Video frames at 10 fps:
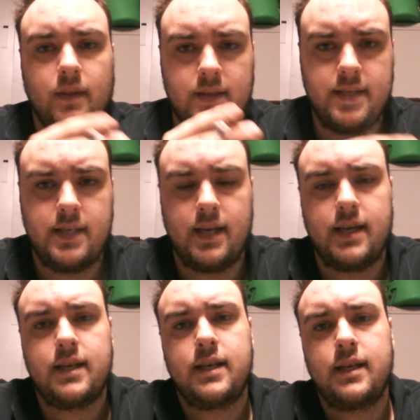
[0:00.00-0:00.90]
Let's
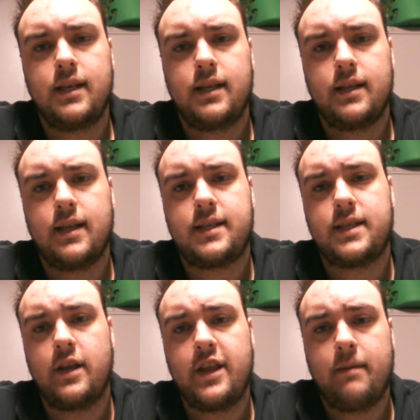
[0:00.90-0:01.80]

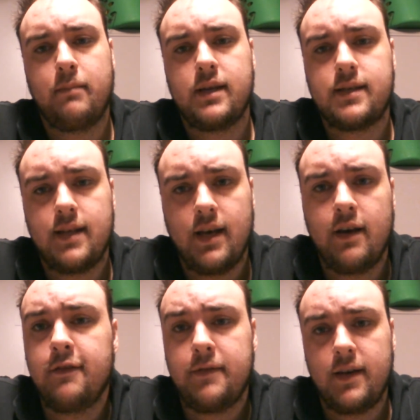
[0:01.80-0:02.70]
send them much
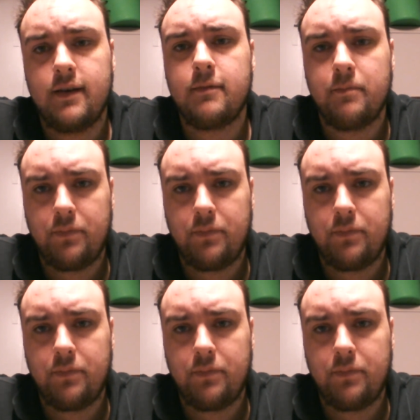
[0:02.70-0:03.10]
love, and